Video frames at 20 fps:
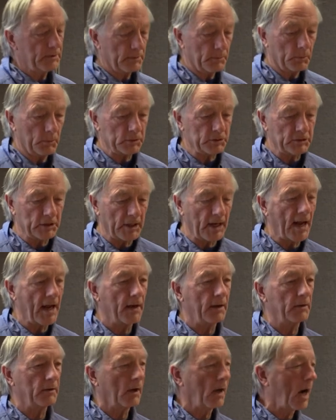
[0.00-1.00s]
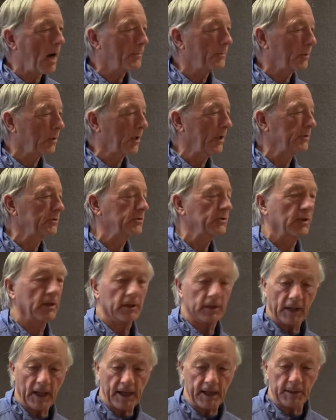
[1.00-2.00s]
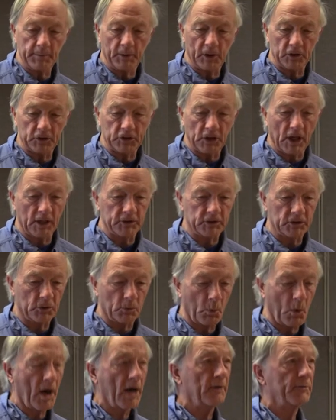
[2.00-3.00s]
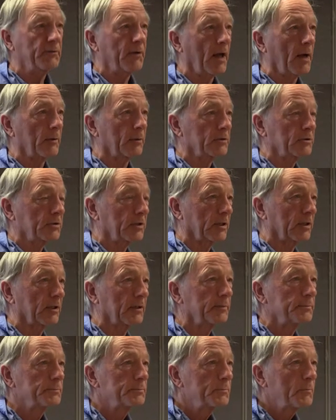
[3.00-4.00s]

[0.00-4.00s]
which now operates the Lady Bird Johnson Wildflower Center,